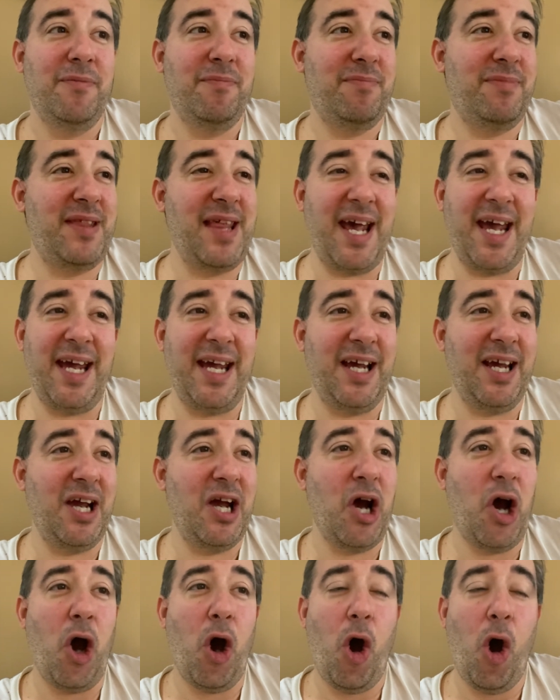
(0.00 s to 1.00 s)

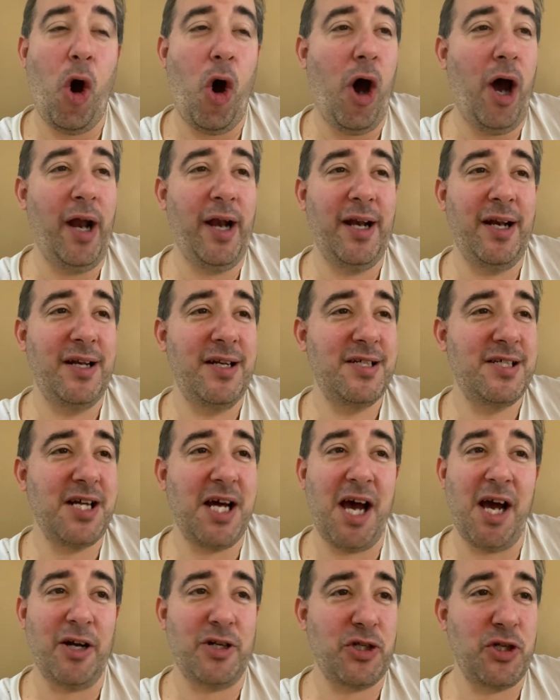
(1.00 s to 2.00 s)
thing on
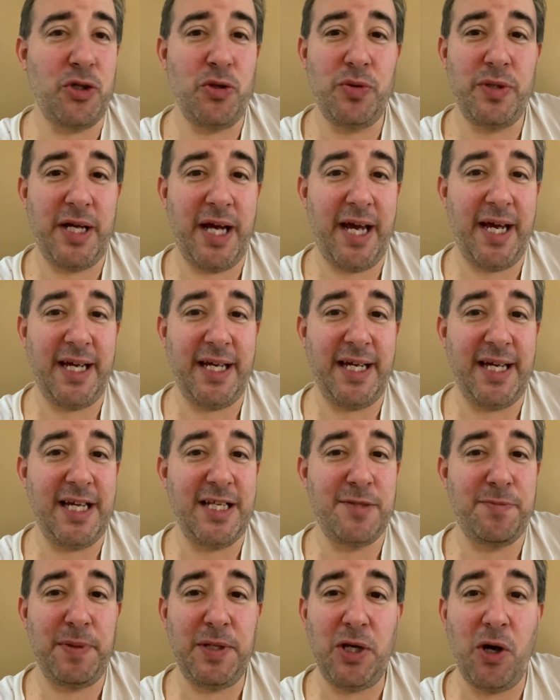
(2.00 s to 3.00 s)
Doctor Who Day
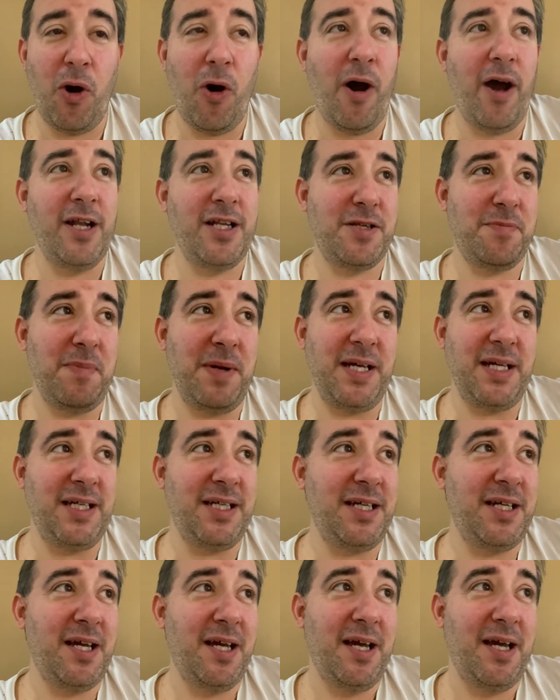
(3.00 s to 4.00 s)
is beyond
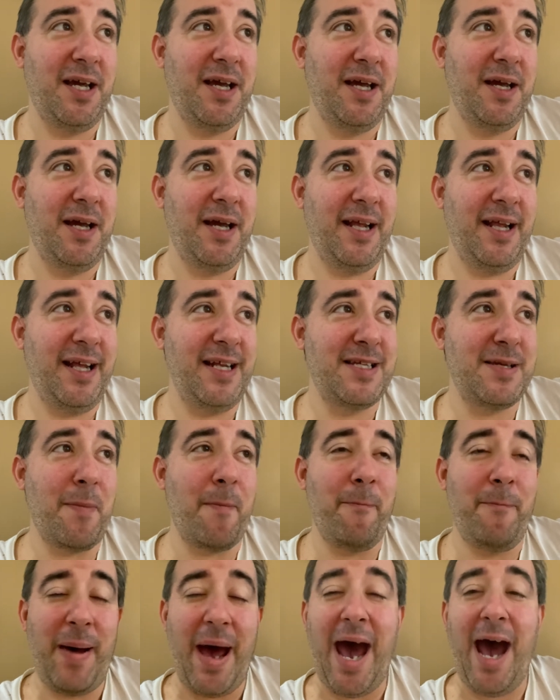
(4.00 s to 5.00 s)
me. It's
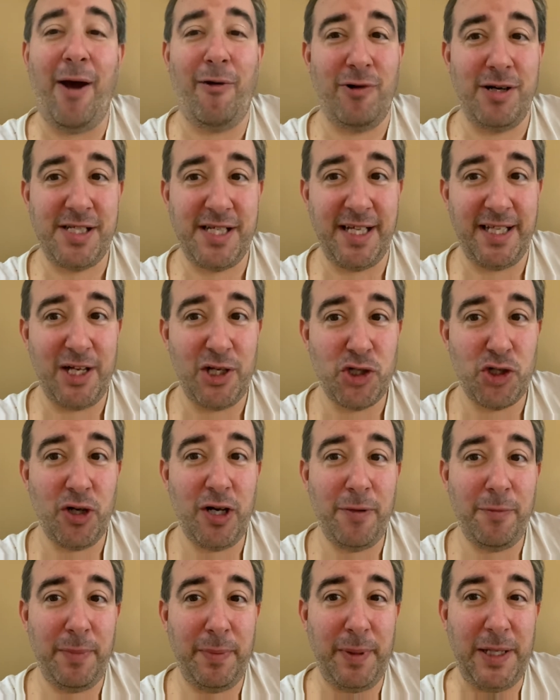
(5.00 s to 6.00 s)
embarrassing. They
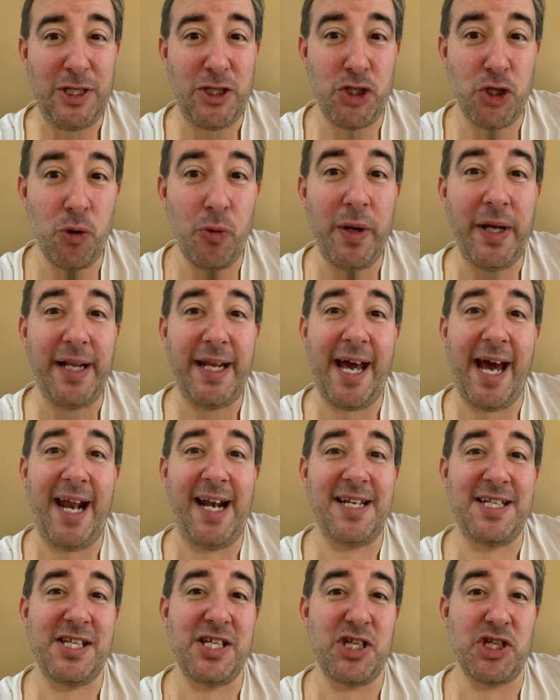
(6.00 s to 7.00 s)
shouldn't even be doing that.
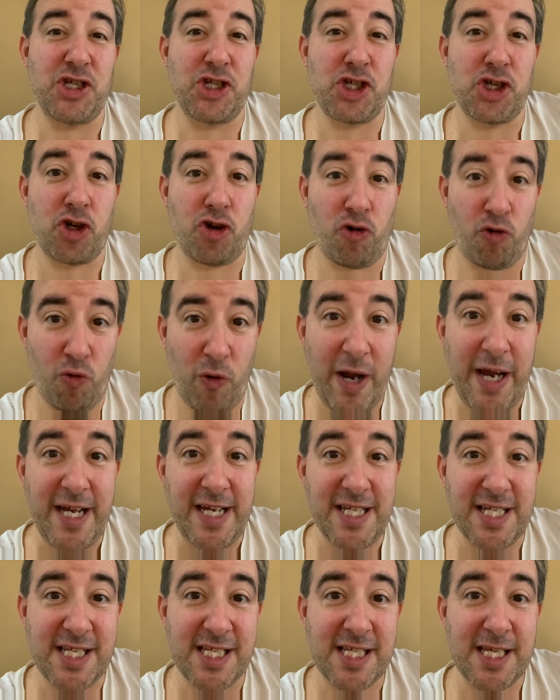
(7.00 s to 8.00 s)
It's a
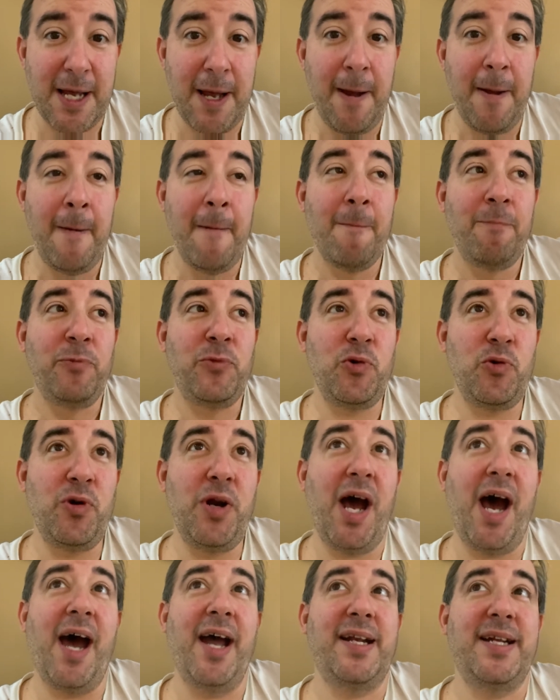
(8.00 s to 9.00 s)
disgrace. Do
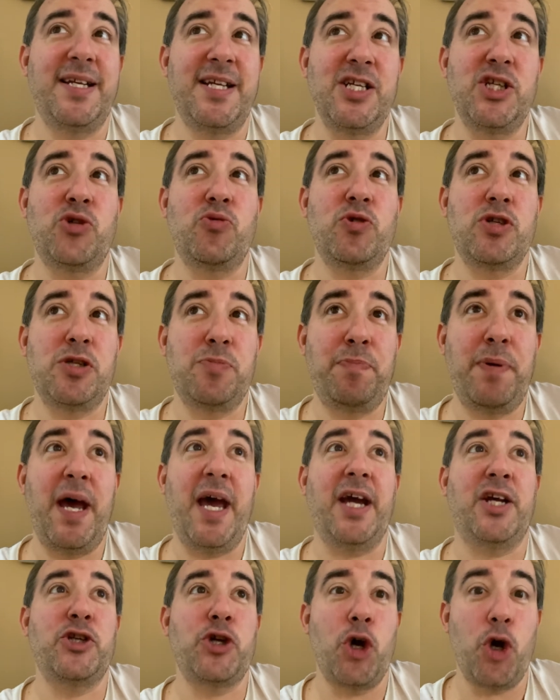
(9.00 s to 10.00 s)
not
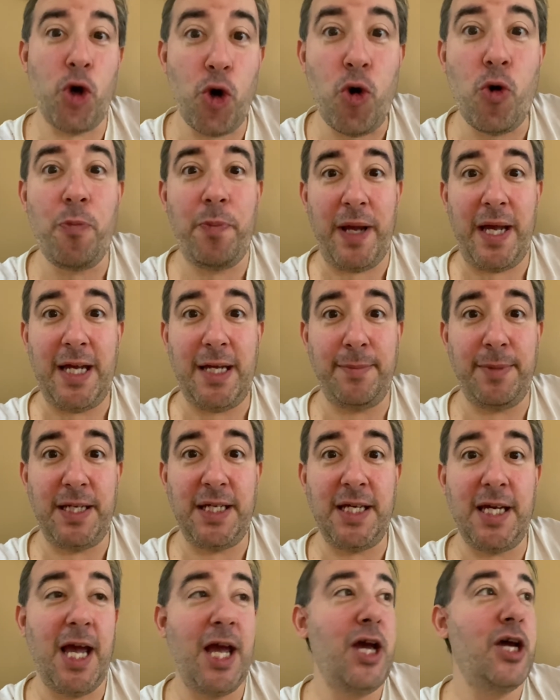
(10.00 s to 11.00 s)
disrespect Who,
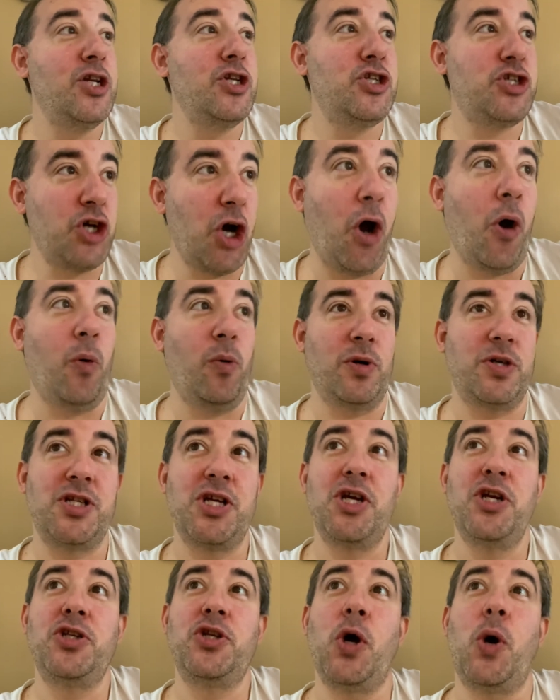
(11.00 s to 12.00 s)
baby. Don't.
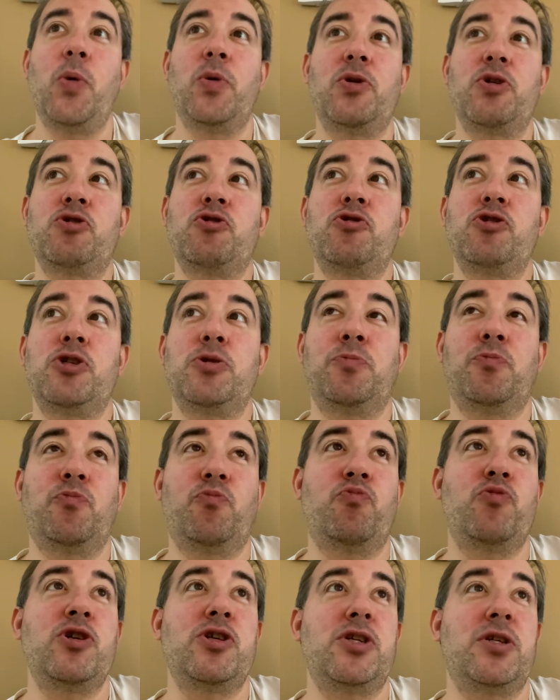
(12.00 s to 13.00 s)
Don't
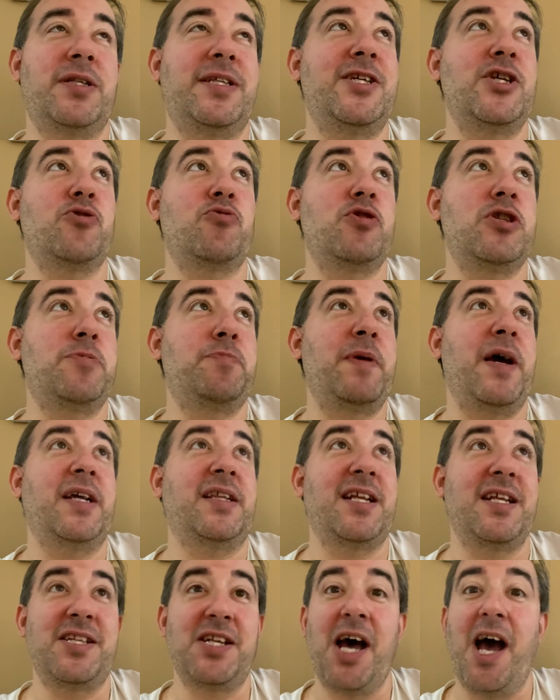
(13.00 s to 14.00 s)
disrespect
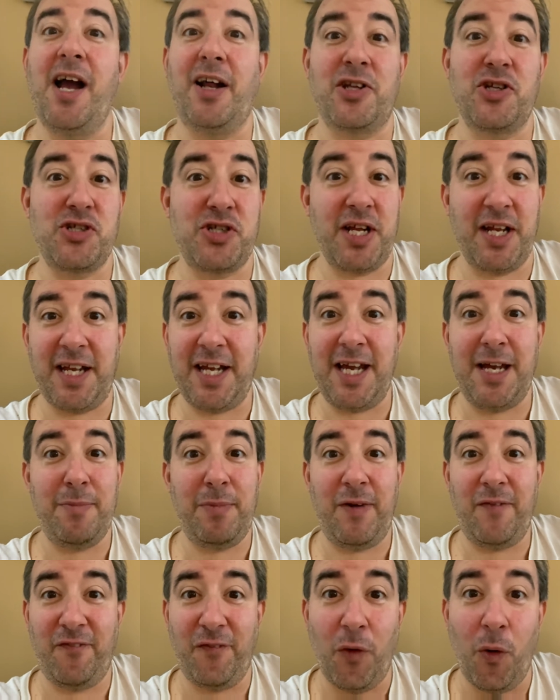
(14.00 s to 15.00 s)
the doctors that came
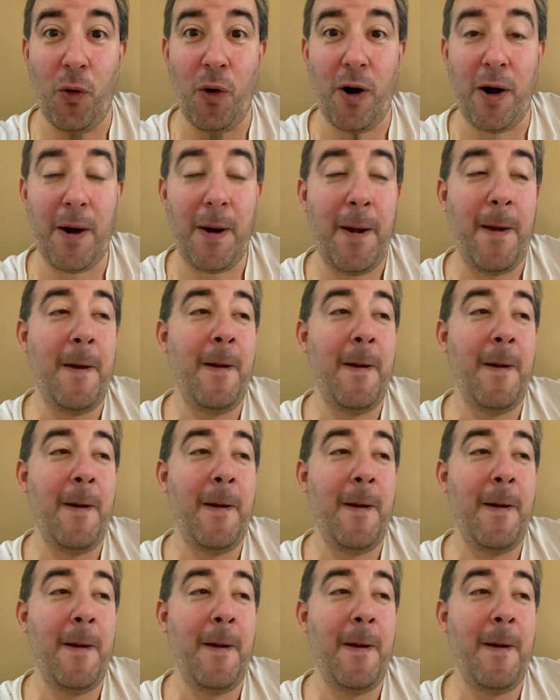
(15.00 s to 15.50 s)
before.